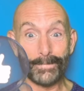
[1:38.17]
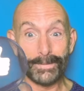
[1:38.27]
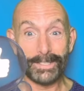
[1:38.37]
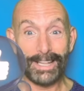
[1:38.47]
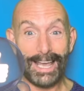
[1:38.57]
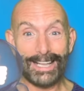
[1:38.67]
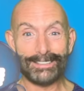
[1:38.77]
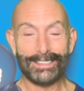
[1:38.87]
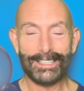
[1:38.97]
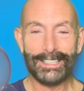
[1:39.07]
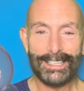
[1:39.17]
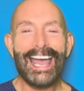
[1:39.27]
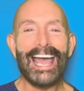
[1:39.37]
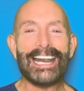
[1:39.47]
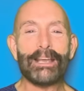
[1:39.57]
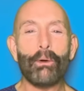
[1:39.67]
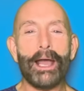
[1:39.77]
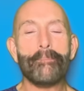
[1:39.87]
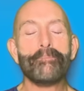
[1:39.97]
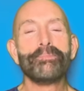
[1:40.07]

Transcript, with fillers: See that? Anyway,